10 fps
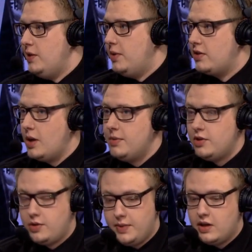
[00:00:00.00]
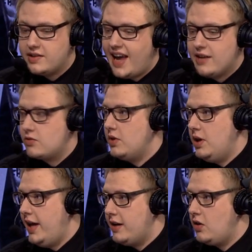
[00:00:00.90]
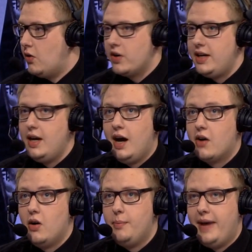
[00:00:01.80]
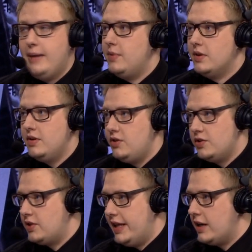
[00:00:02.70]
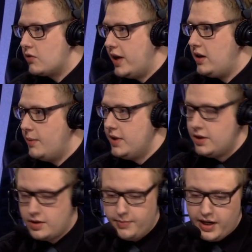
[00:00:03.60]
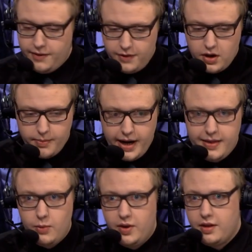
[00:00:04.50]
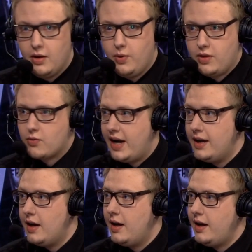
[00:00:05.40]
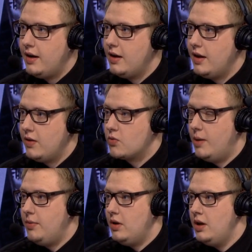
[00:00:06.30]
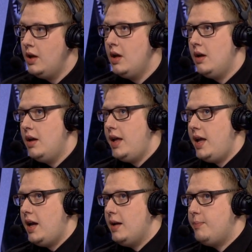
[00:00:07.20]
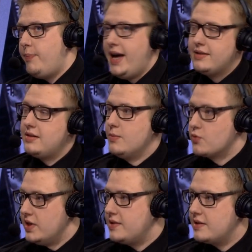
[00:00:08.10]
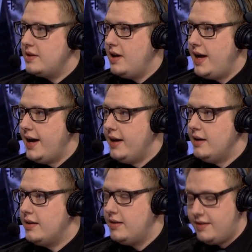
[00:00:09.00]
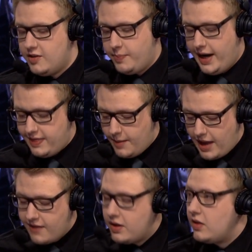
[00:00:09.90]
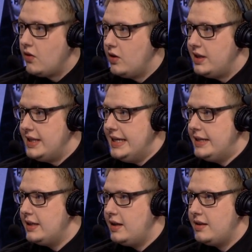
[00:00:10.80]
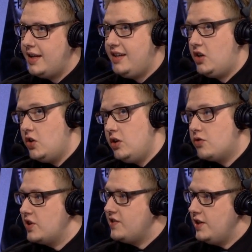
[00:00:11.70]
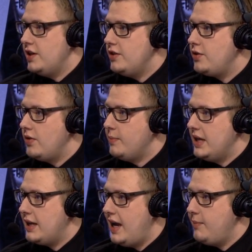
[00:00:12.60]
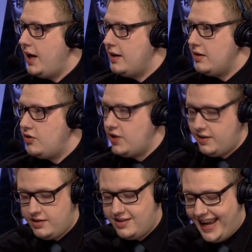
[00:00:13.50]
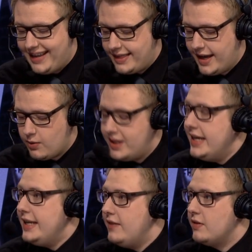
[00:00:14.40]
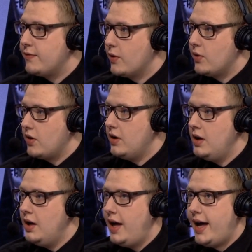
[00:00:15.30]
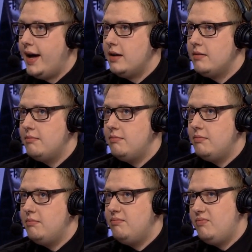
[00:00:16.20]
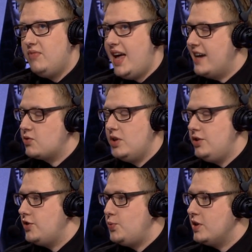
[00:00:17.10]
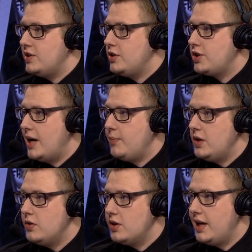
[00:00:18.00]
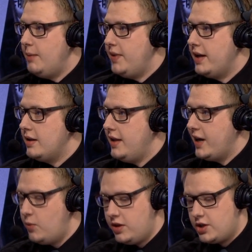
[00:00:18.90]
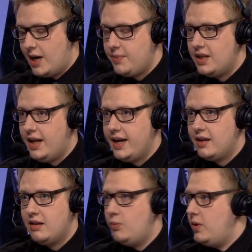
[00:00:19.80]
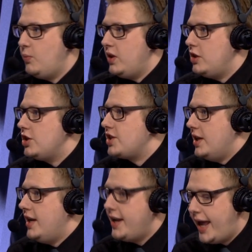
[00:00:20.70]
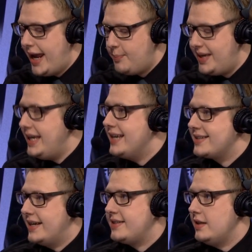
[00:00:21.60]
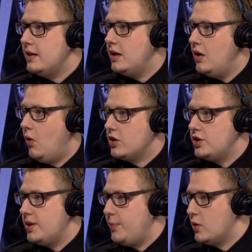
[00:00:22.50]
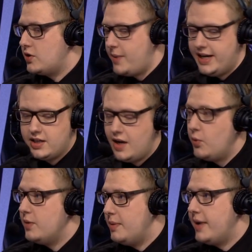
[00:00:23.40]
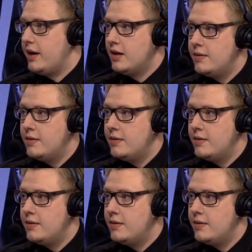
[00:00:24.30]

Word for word: with this composition because Ezreal and Corki are on paper just like a great combination, but if you combine that with a, with a Rengar and, a, and the Rumble, it bears some risks. And despite them having the early lead, they couldn't transit it into the mid game and just take that lead even further. And Ezreal just wasn't the champion who could help that. Like with the champion, like with with just an, an A P assassin or just a burst mage, it would have been better.